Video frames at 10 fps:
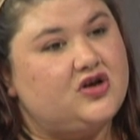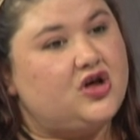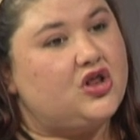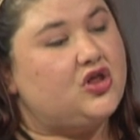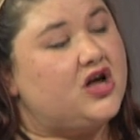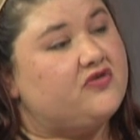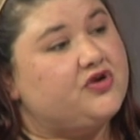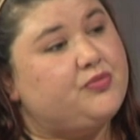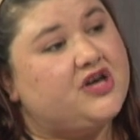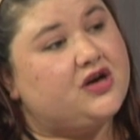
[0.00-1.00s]
a lot of
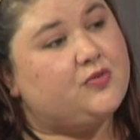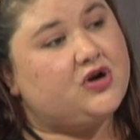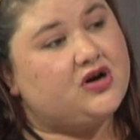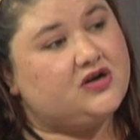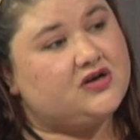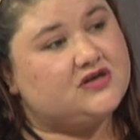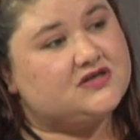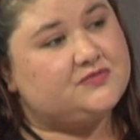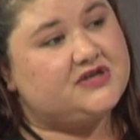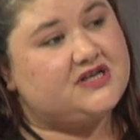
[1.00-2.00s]
repair work
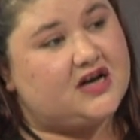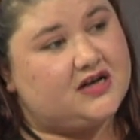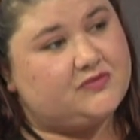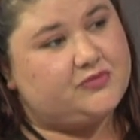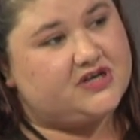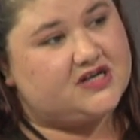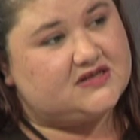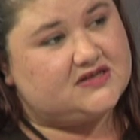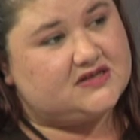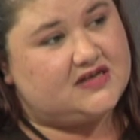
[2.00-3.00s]
to be done
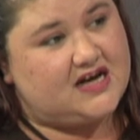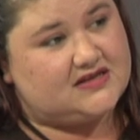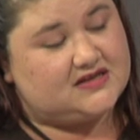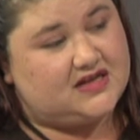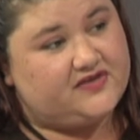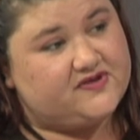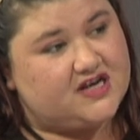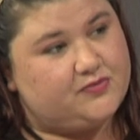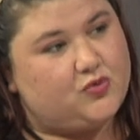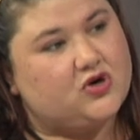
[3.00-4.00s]
because it has a
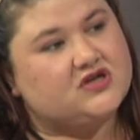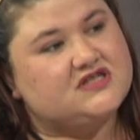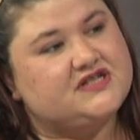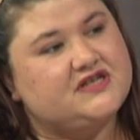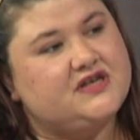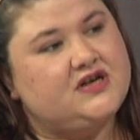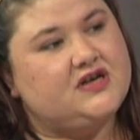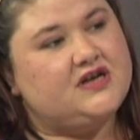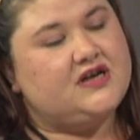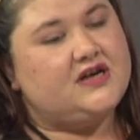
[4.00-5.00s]
lifetime warranty. Mm
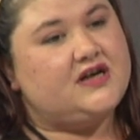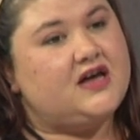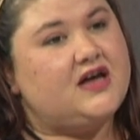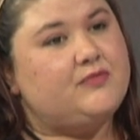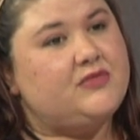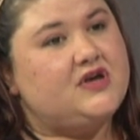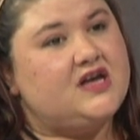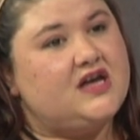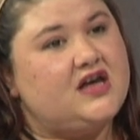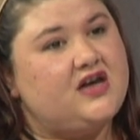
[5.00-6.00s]
-hmm. um,
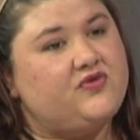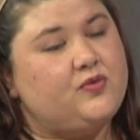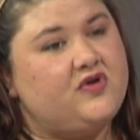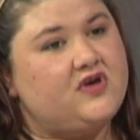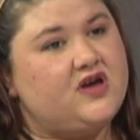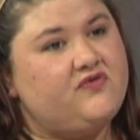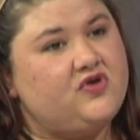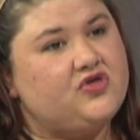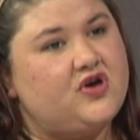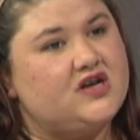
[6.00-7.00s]
have you ever
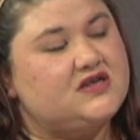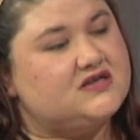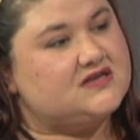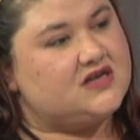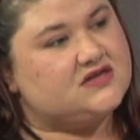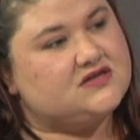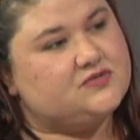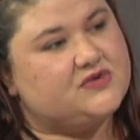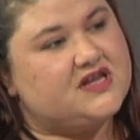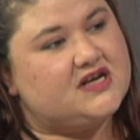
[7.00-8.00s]
thought or
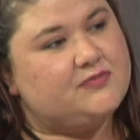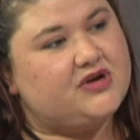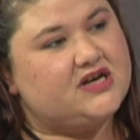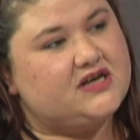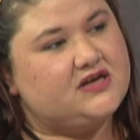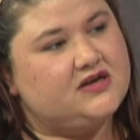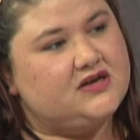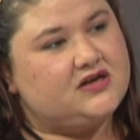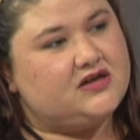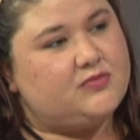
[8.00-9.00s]
discussed with anybody
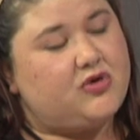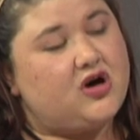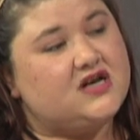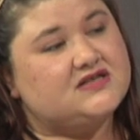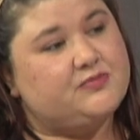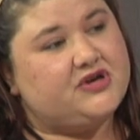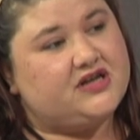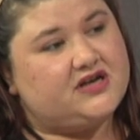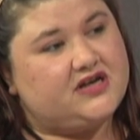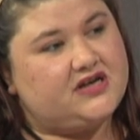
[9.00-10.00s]
the
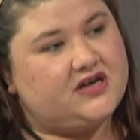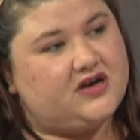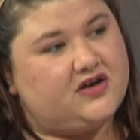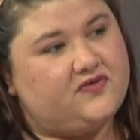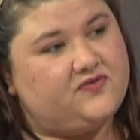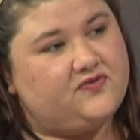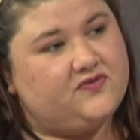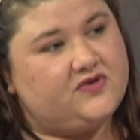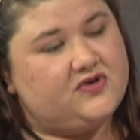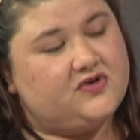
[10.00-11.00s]
possibility of
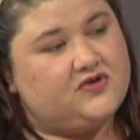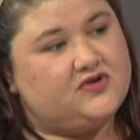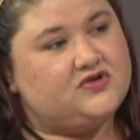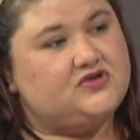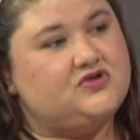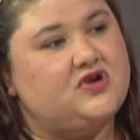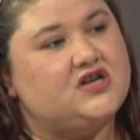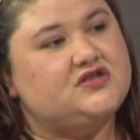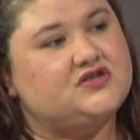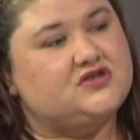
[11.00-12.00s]

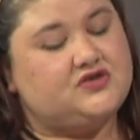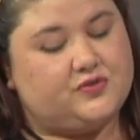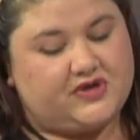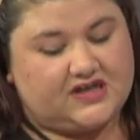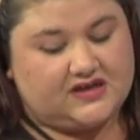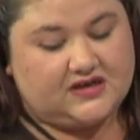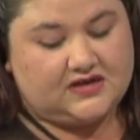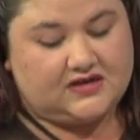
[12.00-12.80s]
not just doing